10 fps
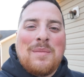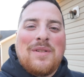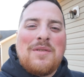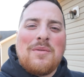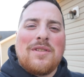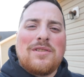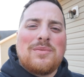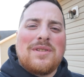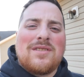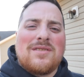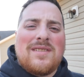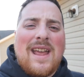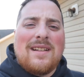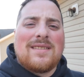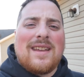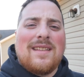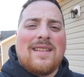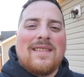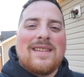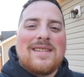But if you're one of those ones that's
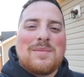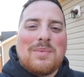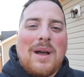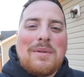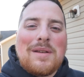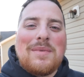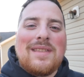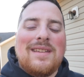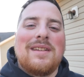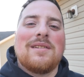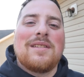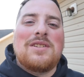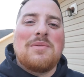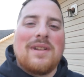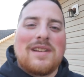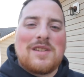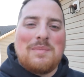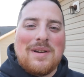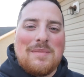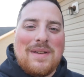downscaling, this is probably going to be the year that you want to
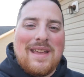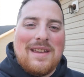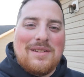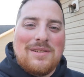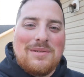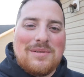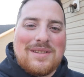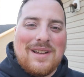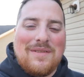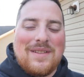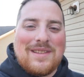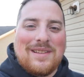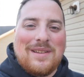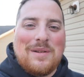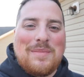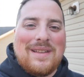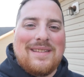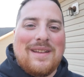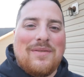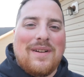experiment and do stuff that's a little
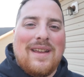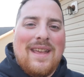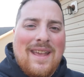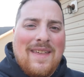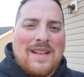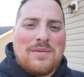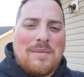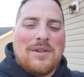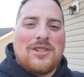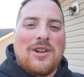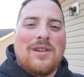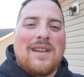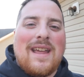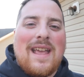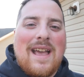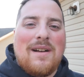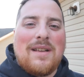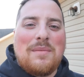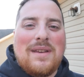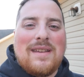bit different. And that's what I'm going to show you today. How
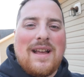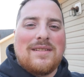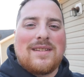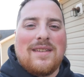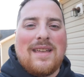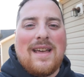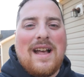can we downscale that?